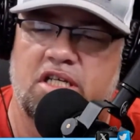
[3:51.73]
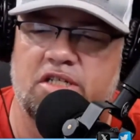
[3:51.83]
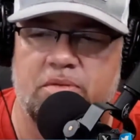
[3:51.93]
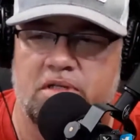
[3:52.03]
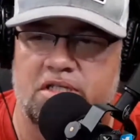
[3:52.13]

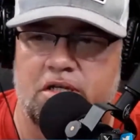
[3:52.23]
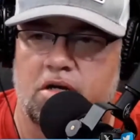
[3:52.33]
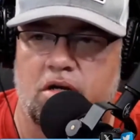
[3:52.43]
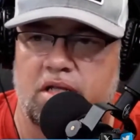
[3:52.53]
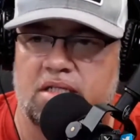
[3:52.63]
He's been
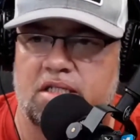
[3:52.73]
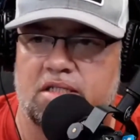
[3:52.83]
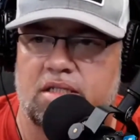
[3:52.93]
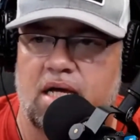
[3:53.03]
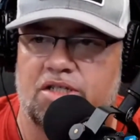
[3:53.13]
stuck on that
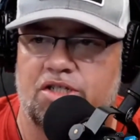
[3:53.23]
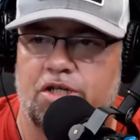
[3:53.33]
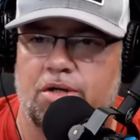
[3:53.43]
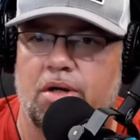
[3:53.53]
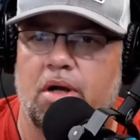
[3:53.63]
since last
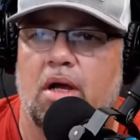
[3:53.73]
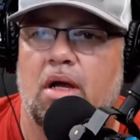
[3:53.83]
year.